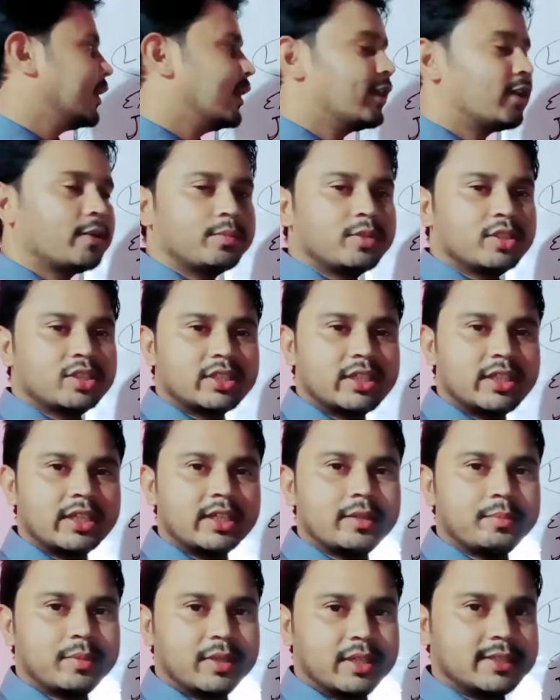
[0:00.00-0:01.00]
head of the
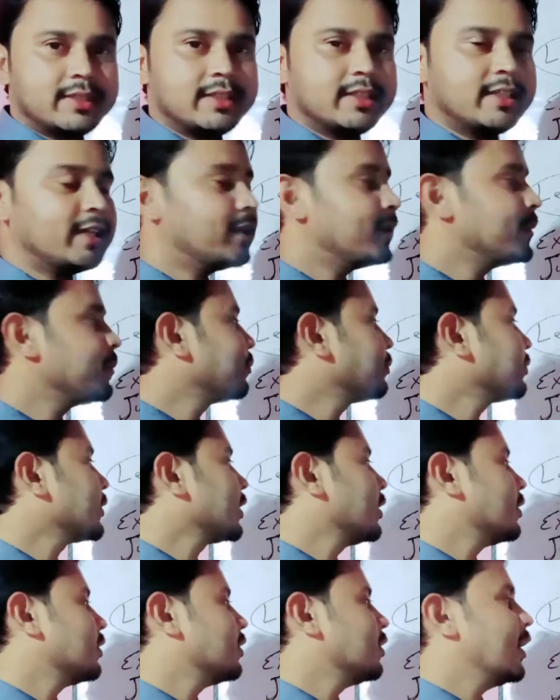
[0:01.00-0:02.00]
state,
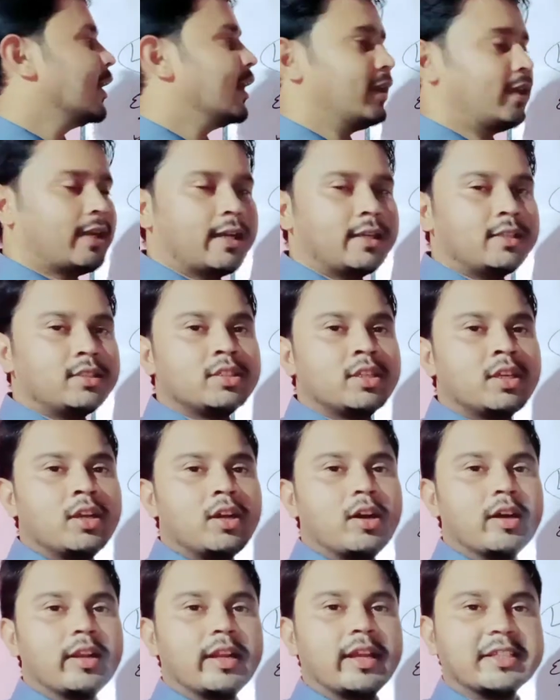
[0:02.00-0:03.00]
President, the enhance
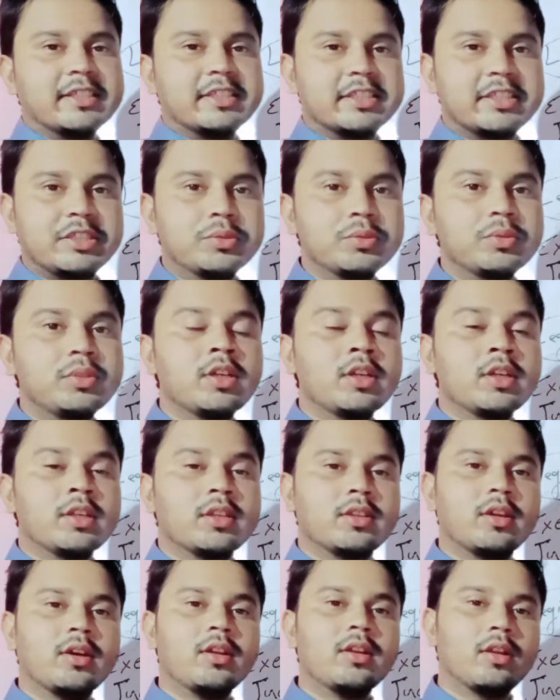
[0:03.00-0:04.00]
or
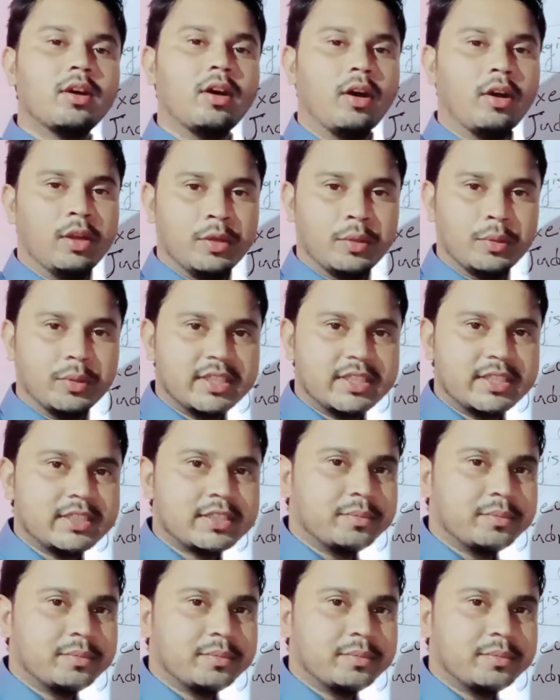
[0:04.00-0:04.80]
execute the law which is